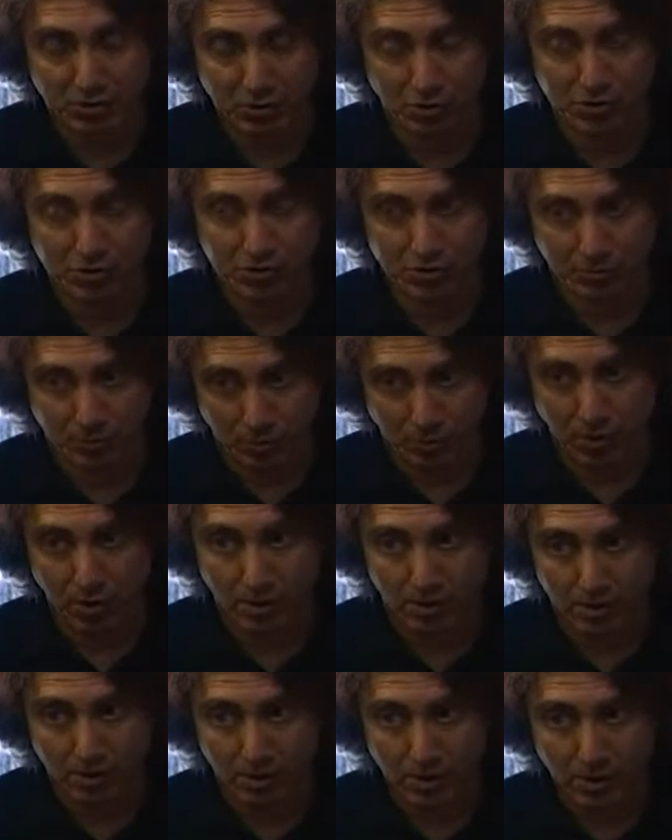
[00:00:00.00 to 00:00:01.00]
across the
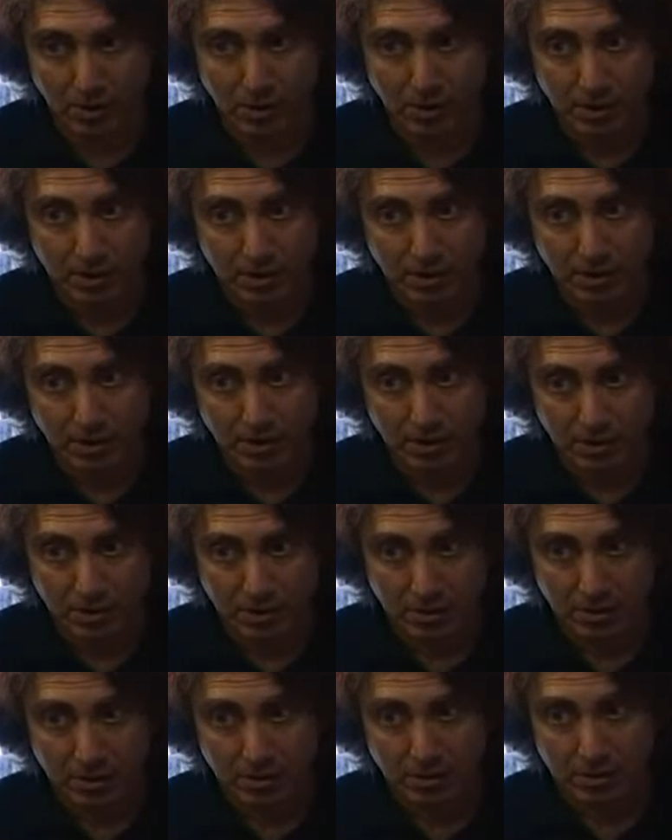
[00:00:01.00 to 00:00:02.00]
board. Well, you just
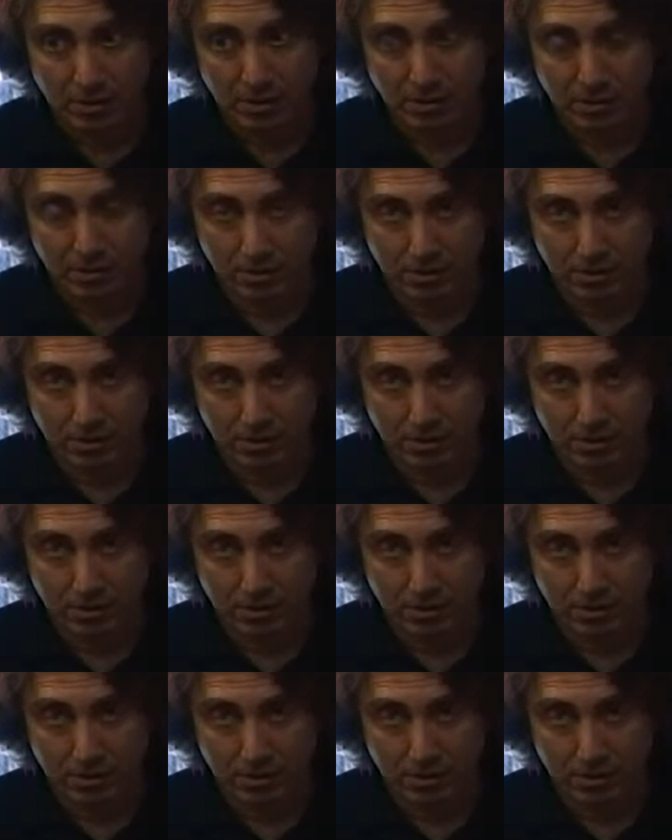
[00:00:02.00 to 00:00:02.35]
said that.